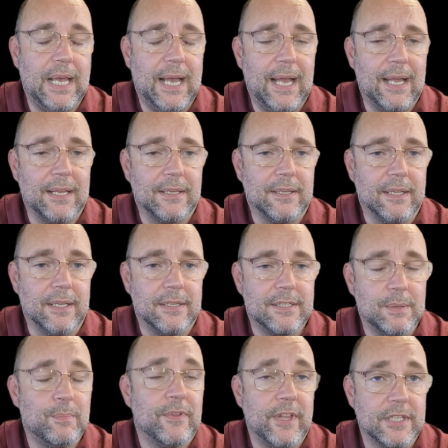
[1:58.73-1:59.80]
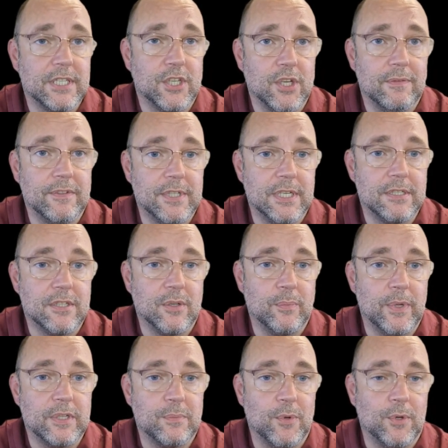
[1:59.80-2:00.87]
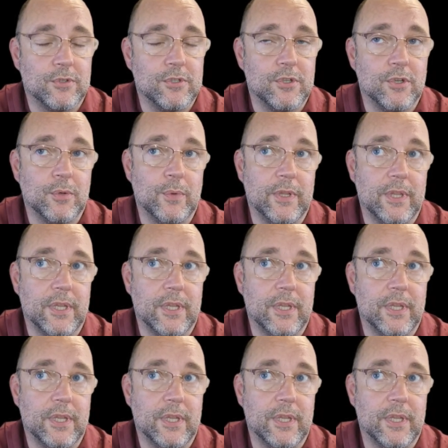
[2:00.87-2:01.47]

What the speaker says: And the sympathetic nervous system is more to do with